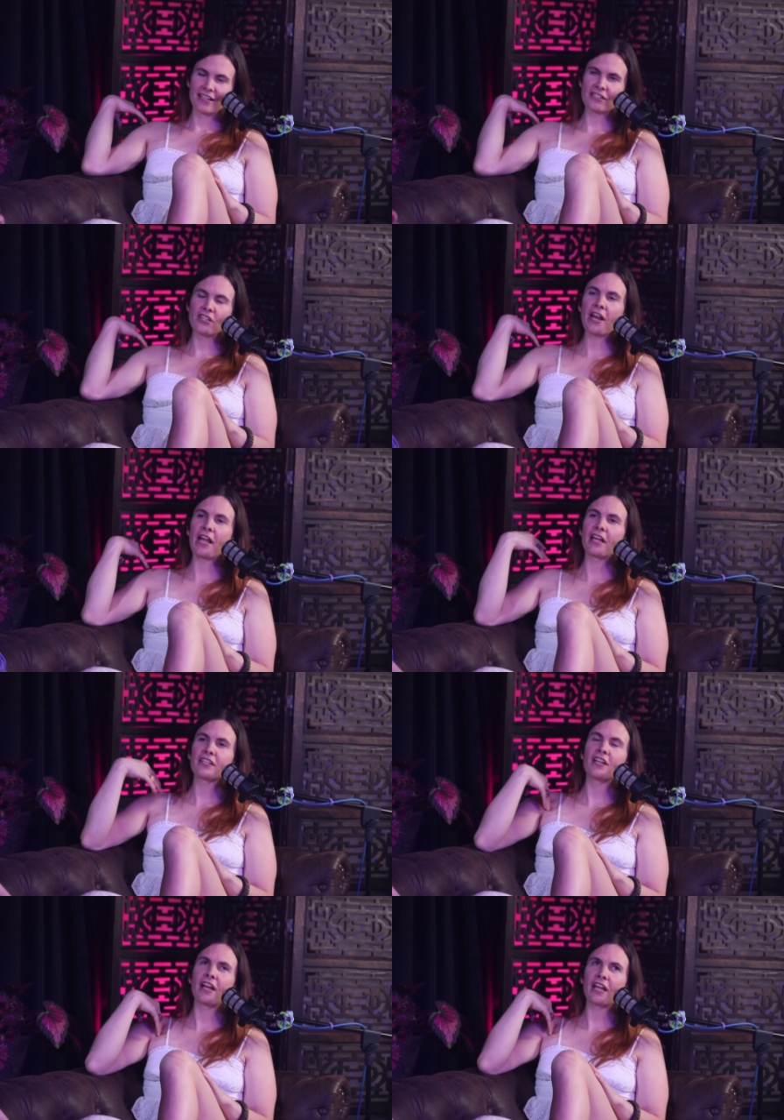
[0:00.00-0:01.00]
It's not a
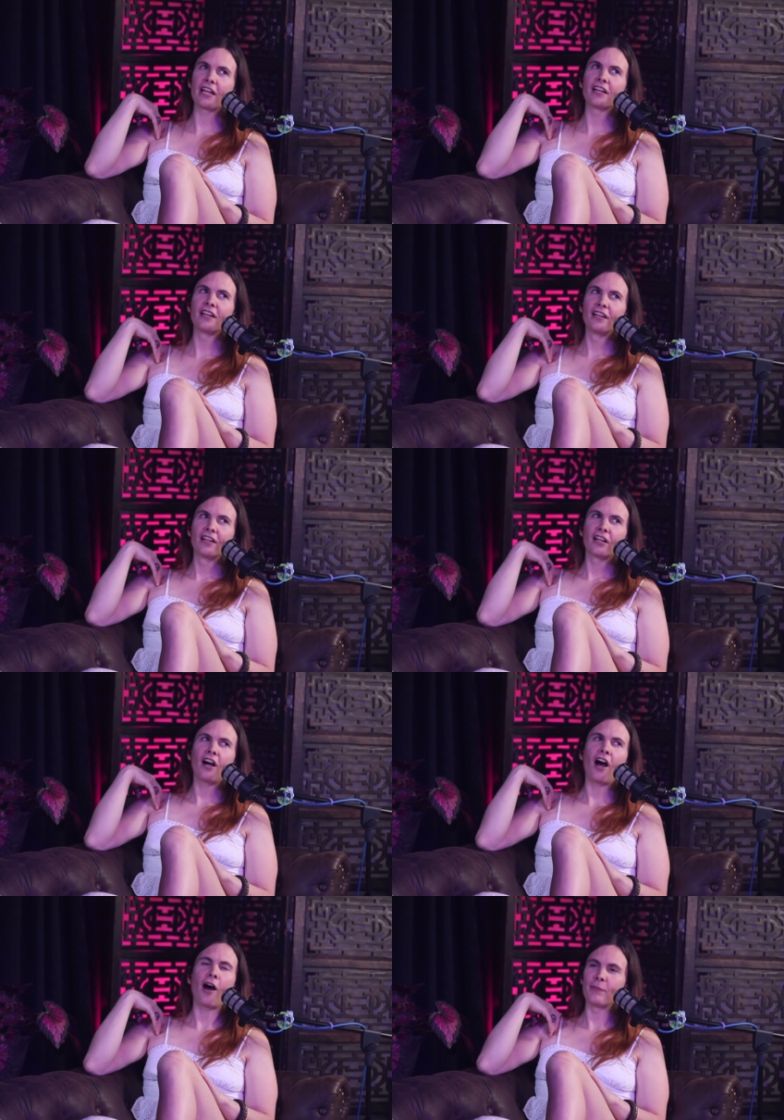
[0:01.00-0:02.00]
it's not a
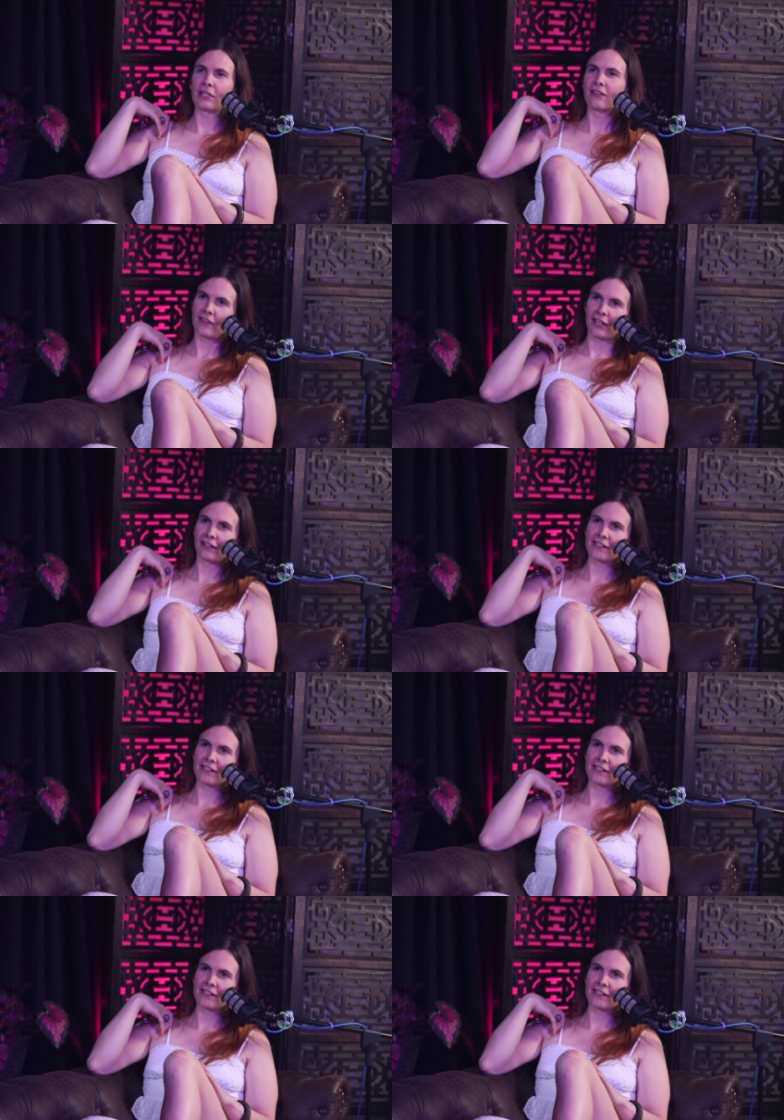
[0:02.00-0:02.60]
common thing to